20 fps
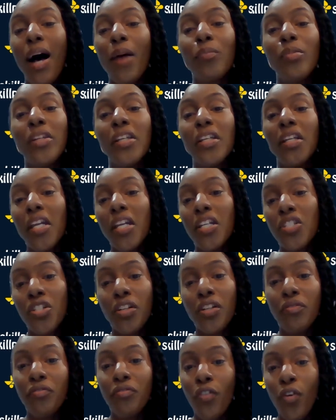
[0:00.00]

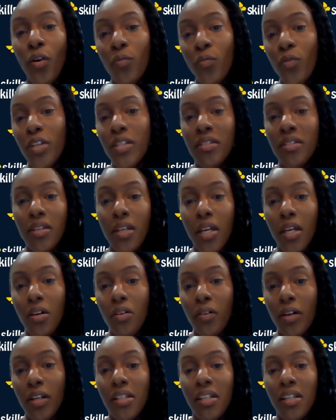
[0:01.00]
application form, we say,
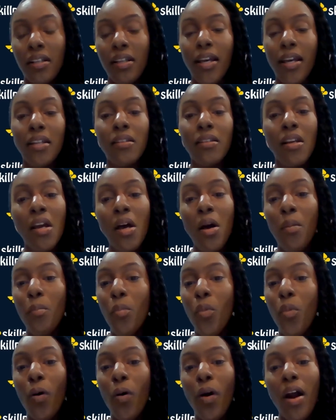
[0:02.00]
or it could get
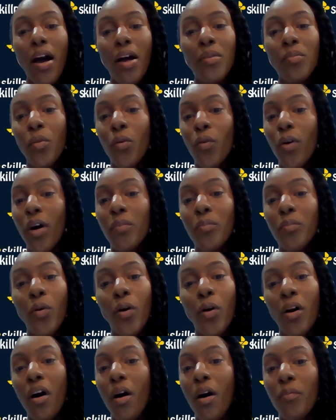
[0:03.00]
more and more and
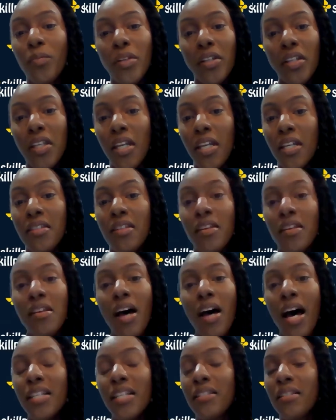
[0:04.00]
more complicated
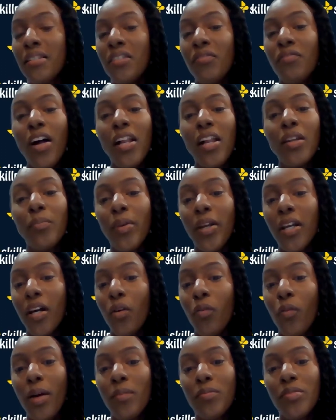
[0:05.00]
as developing a
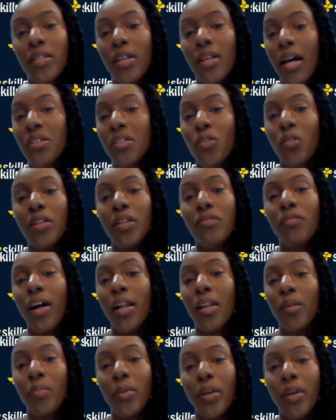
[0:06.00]
website or
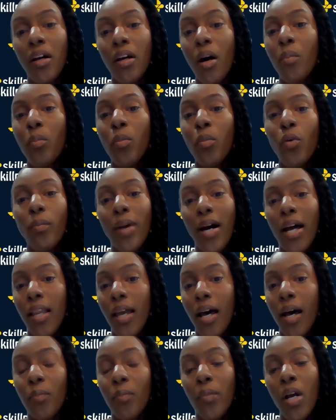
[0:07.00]
developing a mobile
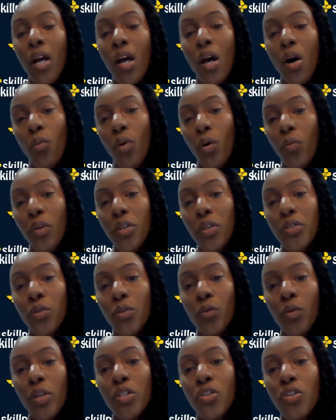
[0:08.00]
app. What we
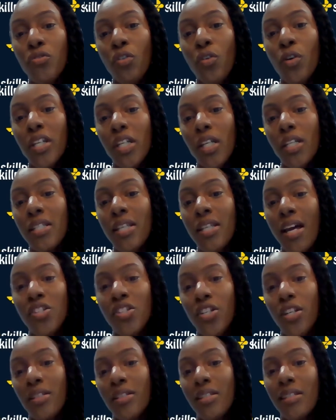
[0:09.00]
do, we draw the
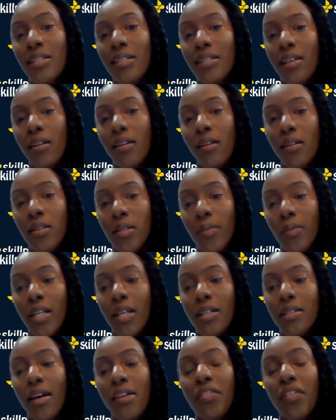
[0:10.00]
attention to skills,
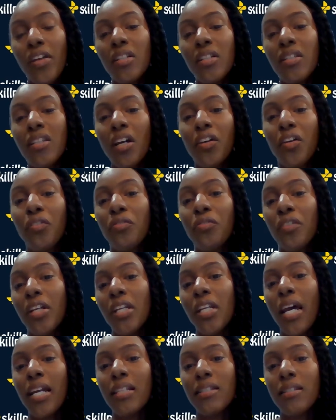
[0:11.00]
because I think to a
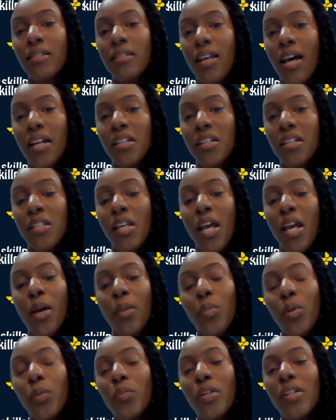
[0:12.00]
great extent,
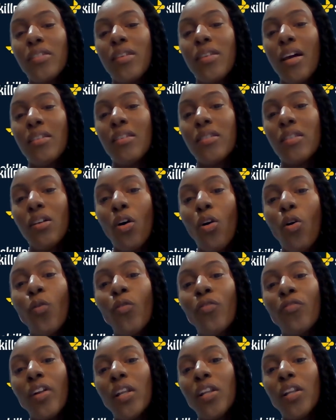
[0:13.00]
people tend to
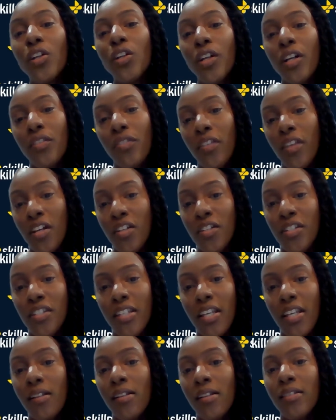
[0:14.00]
overlook their
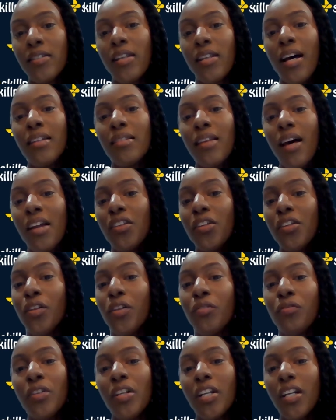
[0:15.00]
skill set and
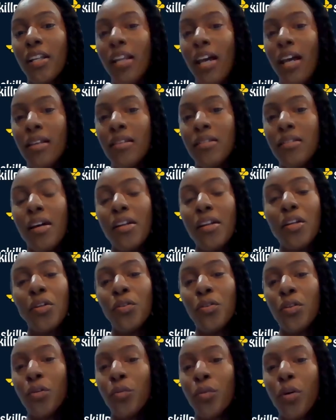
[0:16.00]
not realize that,
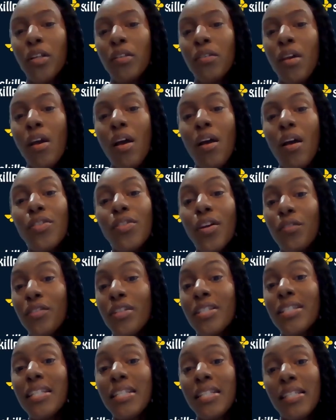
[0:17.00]
there
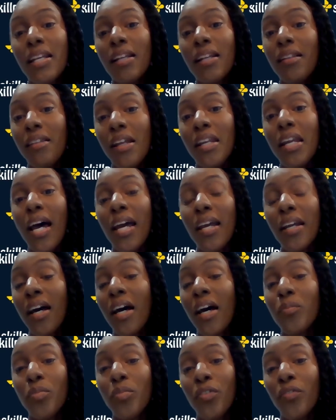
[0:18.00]
is a skill that I
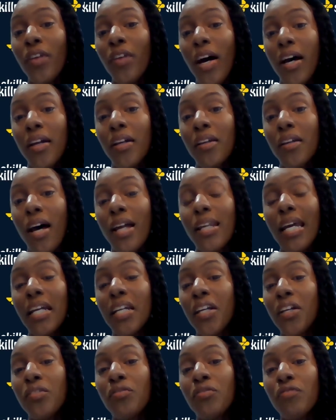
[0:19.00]
can provide and I
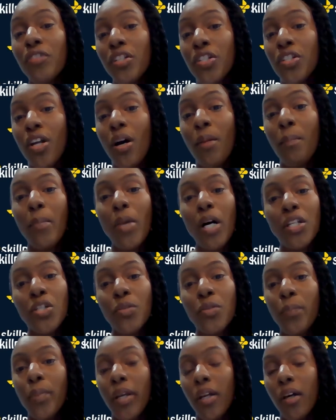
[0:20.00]
can reach a
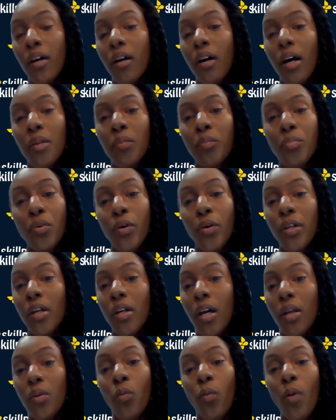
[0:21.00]
much bigger and
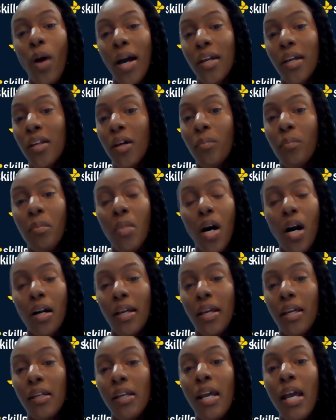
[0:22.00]
broader, wider
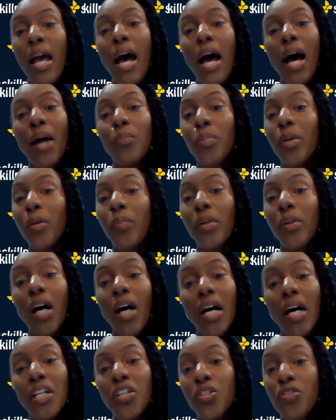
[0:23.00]
market. And people
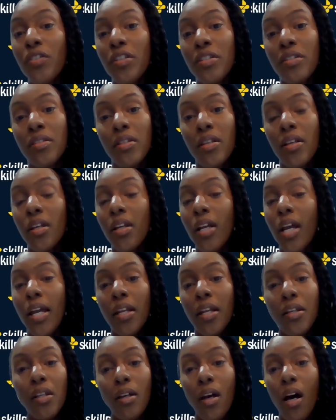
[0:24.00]
are interested
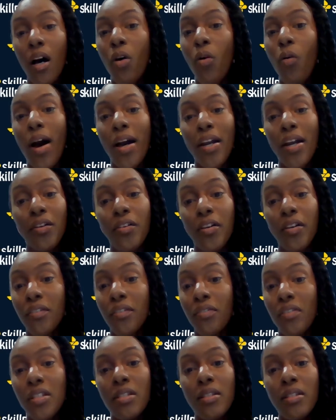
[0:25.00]
in
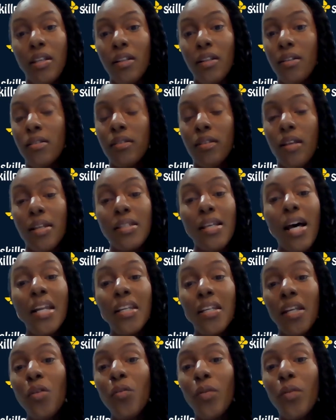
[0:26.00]
acquiring this skill set
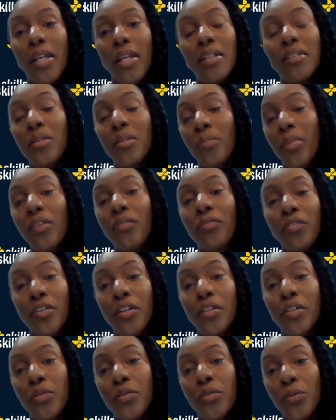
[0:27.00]
and are willing to pay for
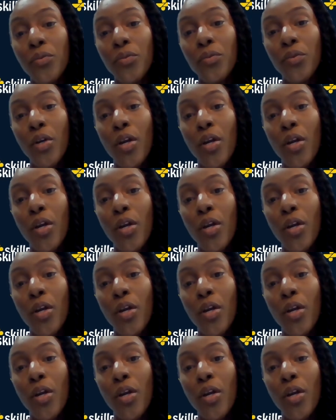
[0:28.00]
it too.